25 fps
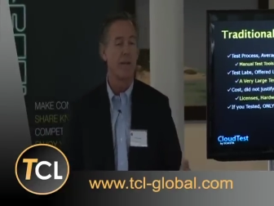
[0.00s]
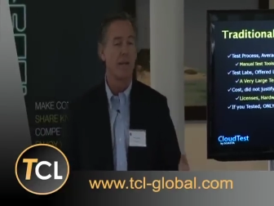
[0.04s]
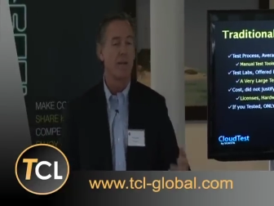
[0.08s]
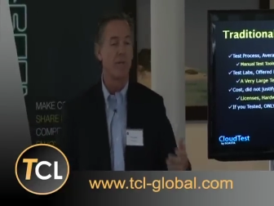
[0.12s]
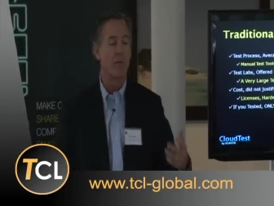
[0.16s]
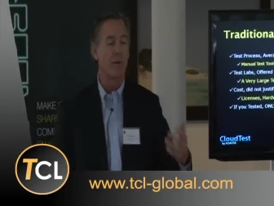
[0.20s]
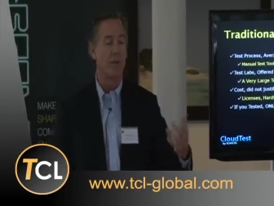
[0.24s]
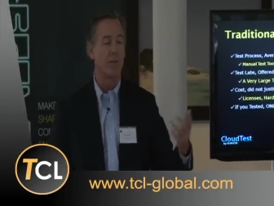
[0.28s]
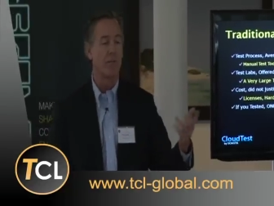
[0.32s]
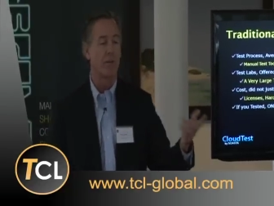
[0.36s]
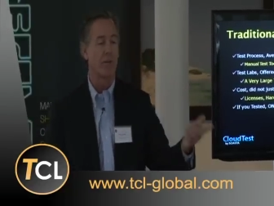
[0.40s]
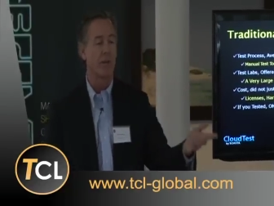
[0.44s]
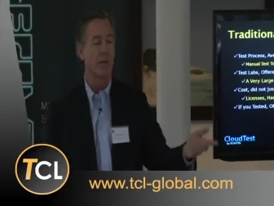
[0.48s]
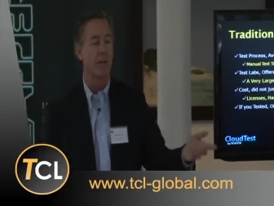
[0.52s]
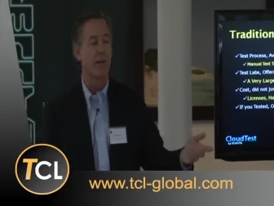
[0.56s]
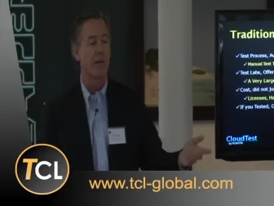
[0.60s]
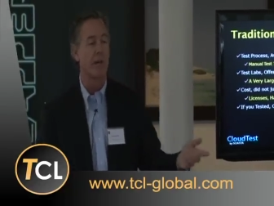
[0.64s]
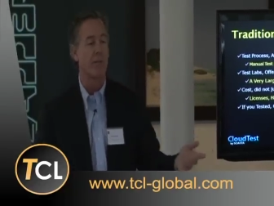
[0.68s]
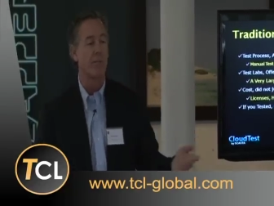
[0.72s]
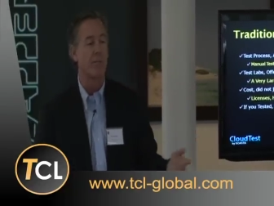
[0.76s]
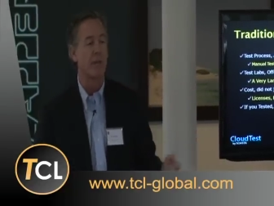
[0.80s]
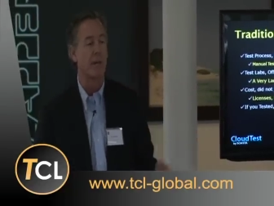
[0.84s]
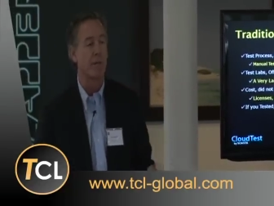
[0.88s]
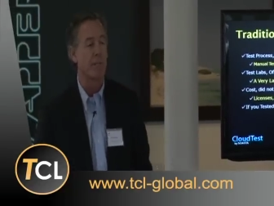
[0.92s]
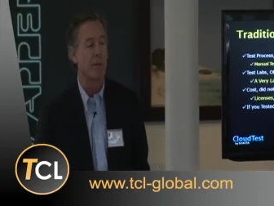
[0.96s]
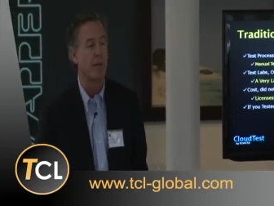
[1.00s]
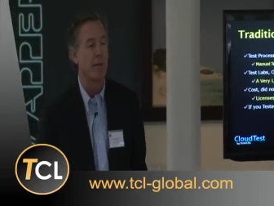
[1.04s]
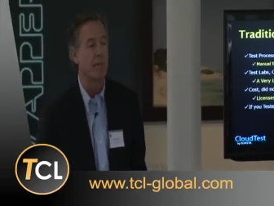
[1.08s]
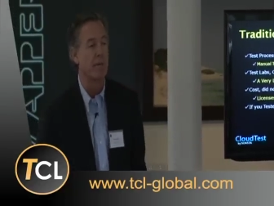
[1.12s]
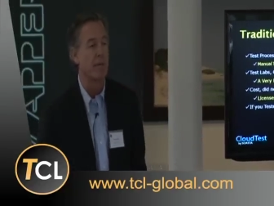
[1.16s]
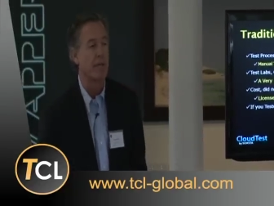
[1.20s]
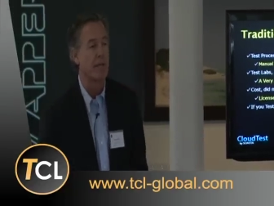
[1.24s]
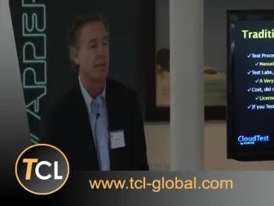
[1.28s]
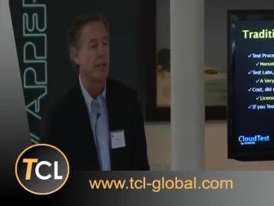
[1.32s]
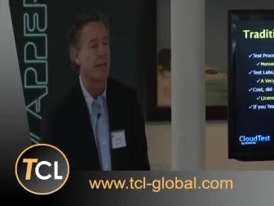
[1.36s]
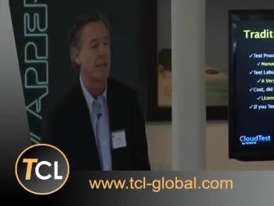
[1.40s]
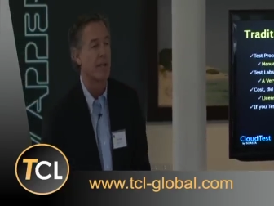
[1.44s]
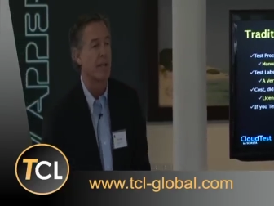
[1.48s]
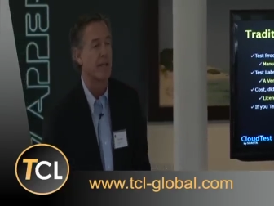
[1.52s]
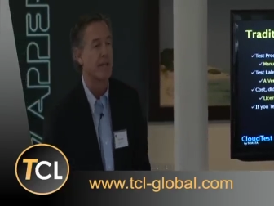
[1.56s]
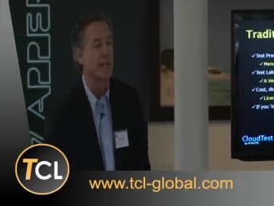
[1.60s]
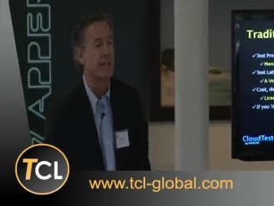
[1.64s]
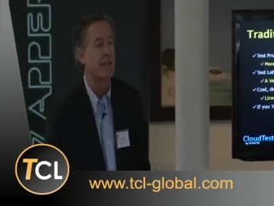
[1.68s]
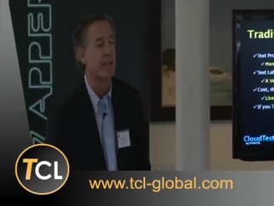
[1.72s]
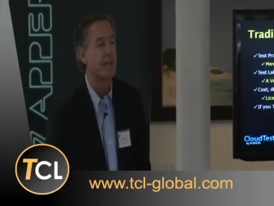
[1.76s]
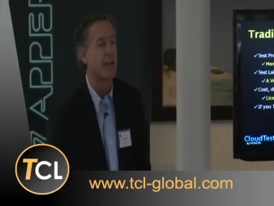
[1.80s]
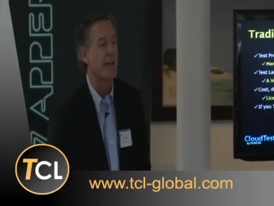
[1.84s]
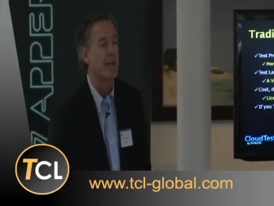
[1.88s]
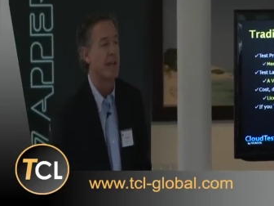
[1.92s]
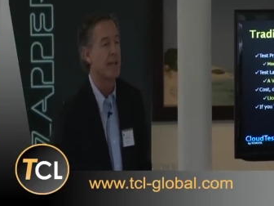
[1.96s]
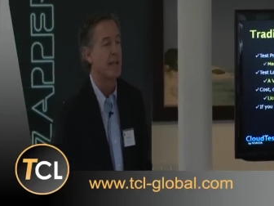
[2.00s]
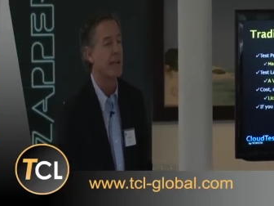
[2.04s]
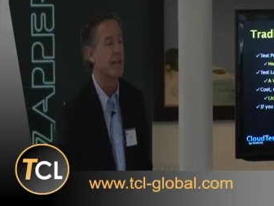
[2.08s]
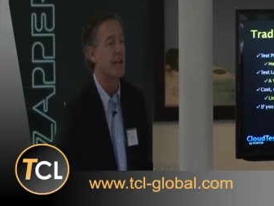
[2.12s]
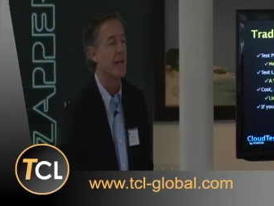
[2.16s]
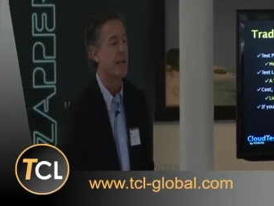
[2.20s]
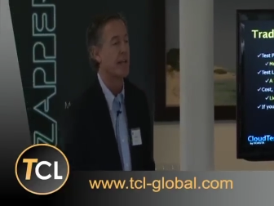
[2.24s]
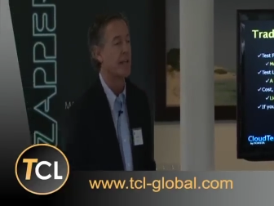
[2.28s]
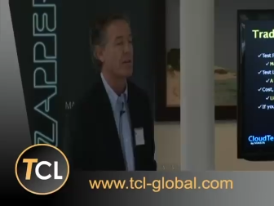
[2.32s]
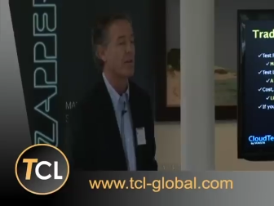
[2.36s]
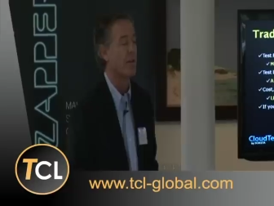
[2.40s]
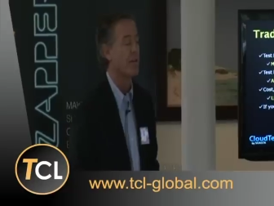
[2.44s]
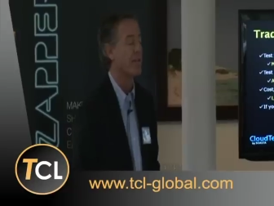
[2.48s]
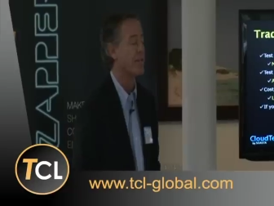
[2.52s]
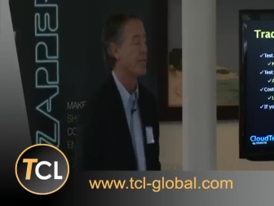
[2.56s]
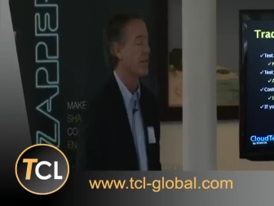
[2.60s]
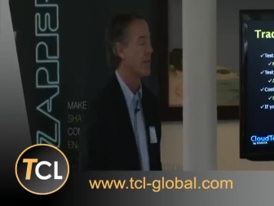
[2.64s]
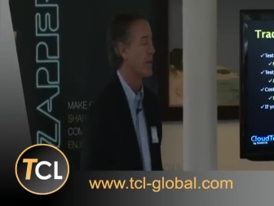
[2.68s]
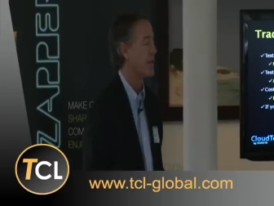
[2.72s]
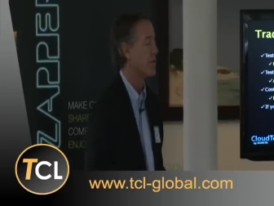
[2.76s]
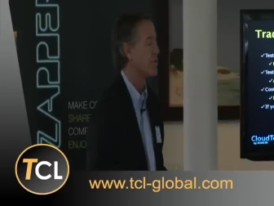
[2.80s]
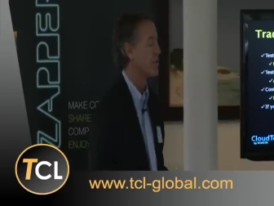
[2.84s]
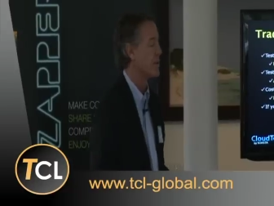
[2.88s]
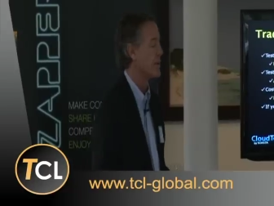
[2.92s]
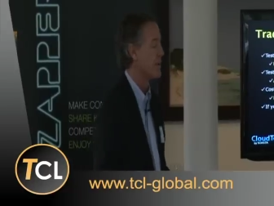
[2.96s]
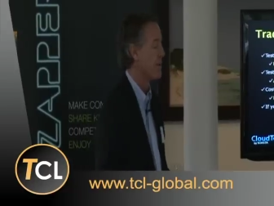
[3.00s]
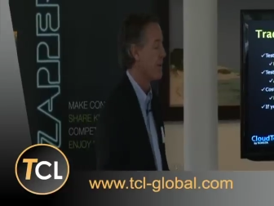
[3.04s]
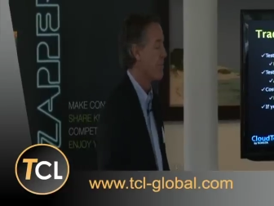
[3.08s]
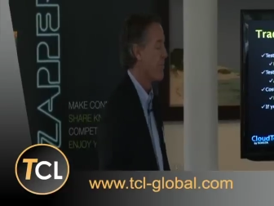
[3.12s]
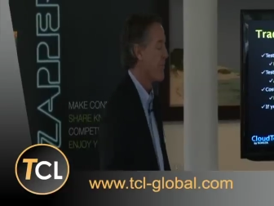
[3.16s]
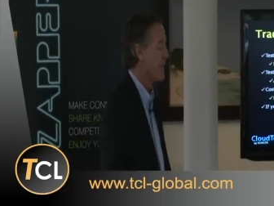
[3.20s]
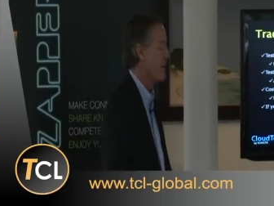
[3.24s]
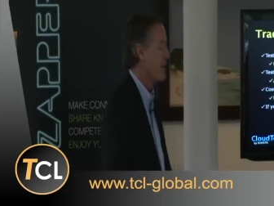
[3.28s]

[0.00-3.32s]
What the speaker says: and then we took a company public in 1999 called Sagent.